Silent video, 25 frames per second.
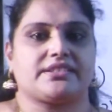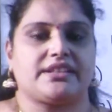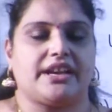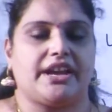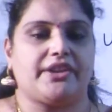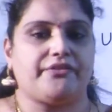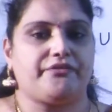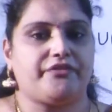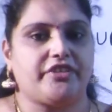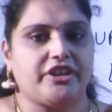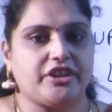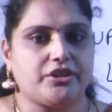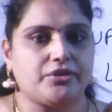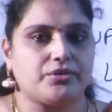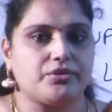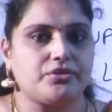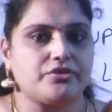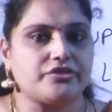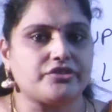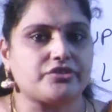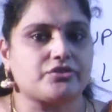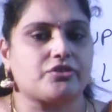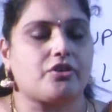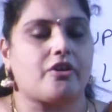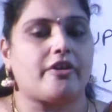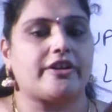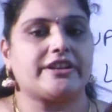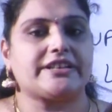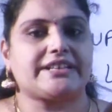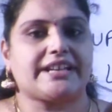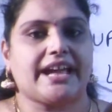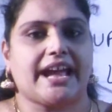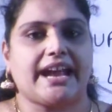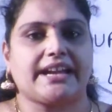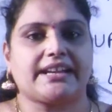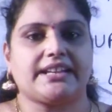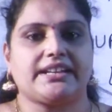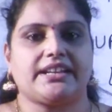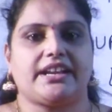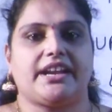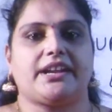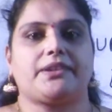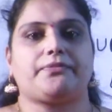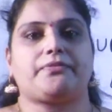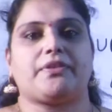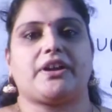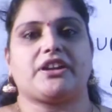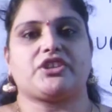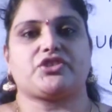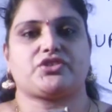then we use
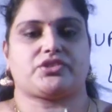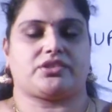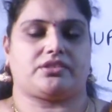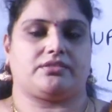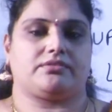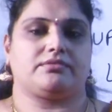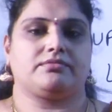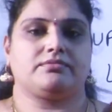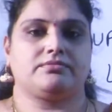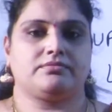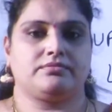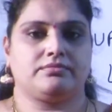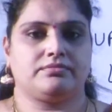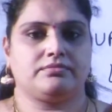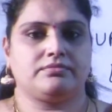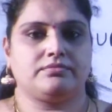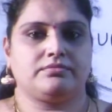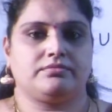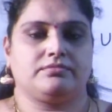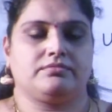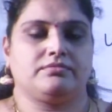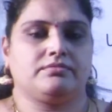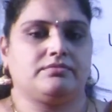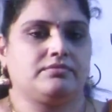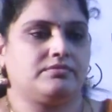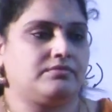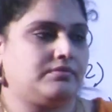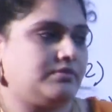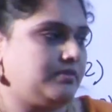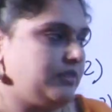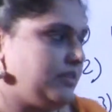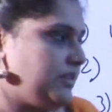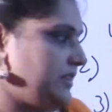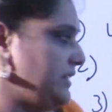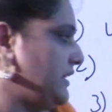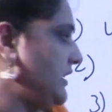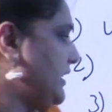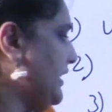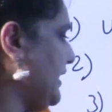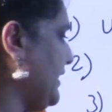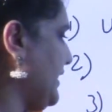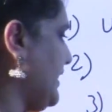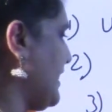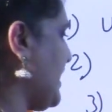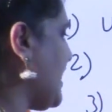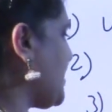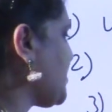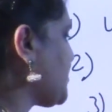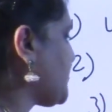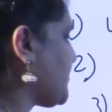concatenate function. And
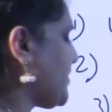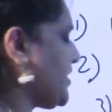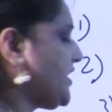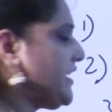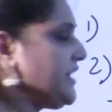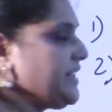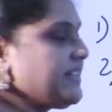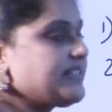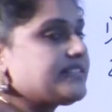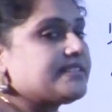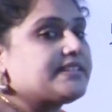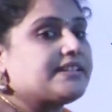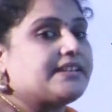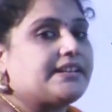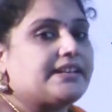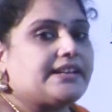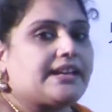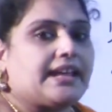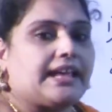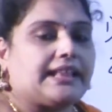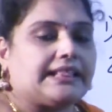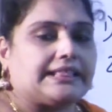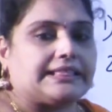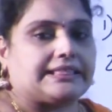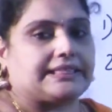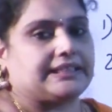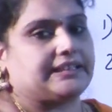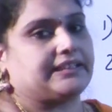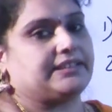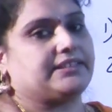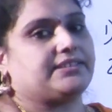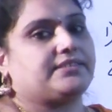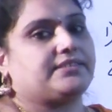last one is length.